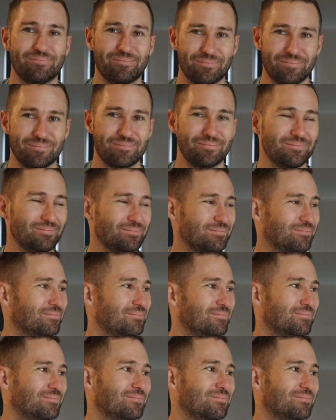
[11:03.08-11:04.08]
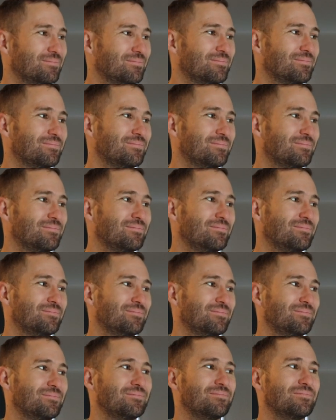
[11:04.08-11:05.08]

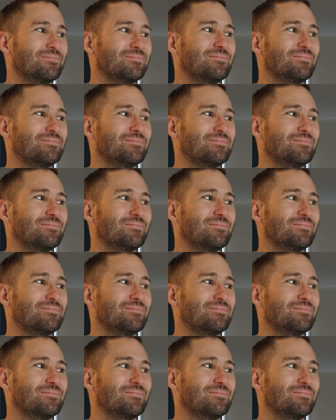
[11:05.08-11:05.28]
No words are spoken by the person on screen.